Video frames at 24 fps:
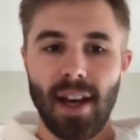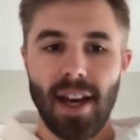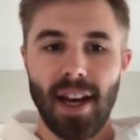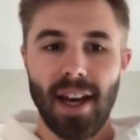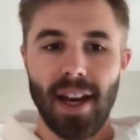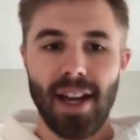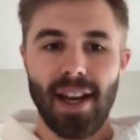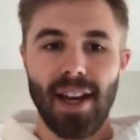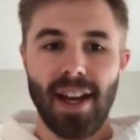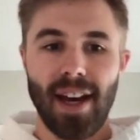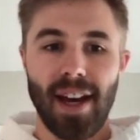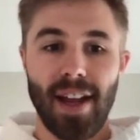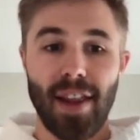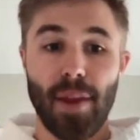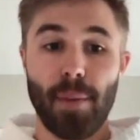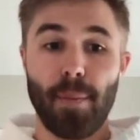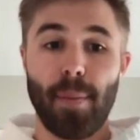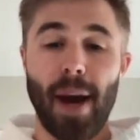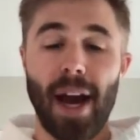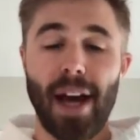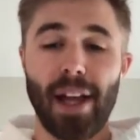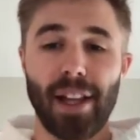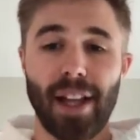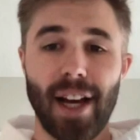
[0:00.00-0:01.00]
And the
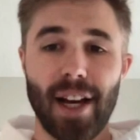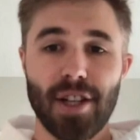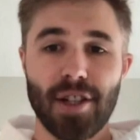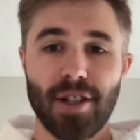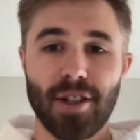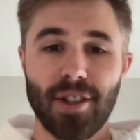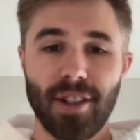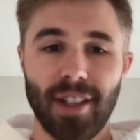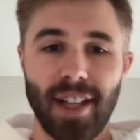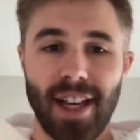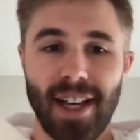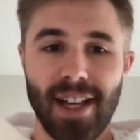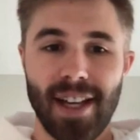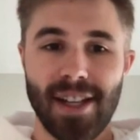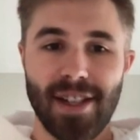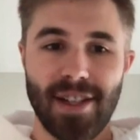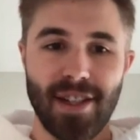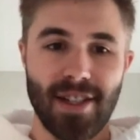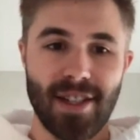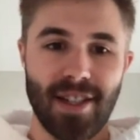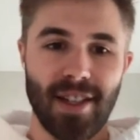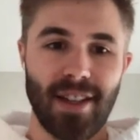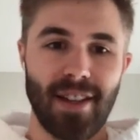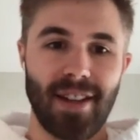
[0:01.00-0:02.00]
biological age
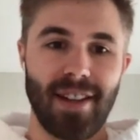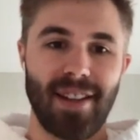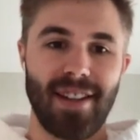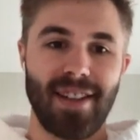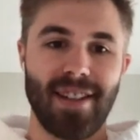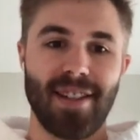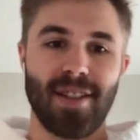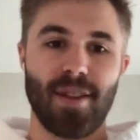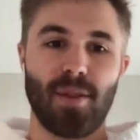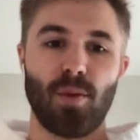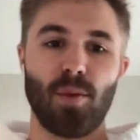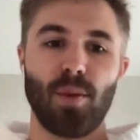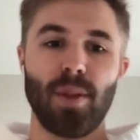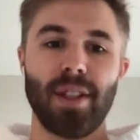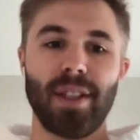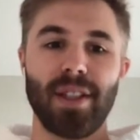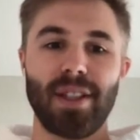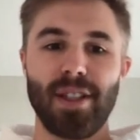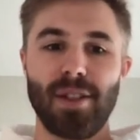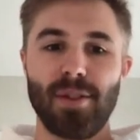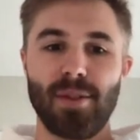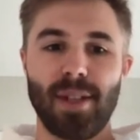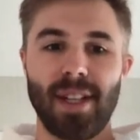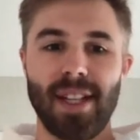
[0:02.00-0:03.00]
is a really
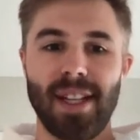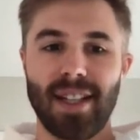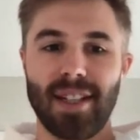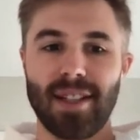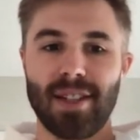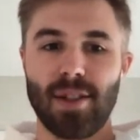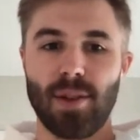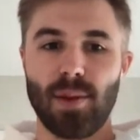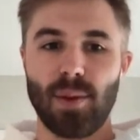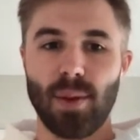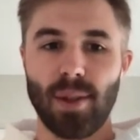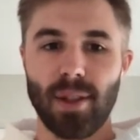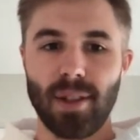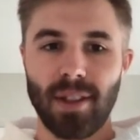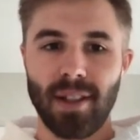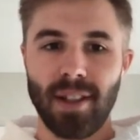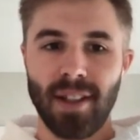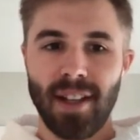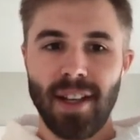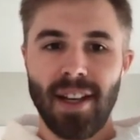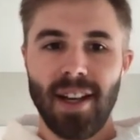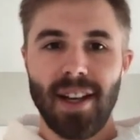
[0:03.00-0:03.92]
unique tool.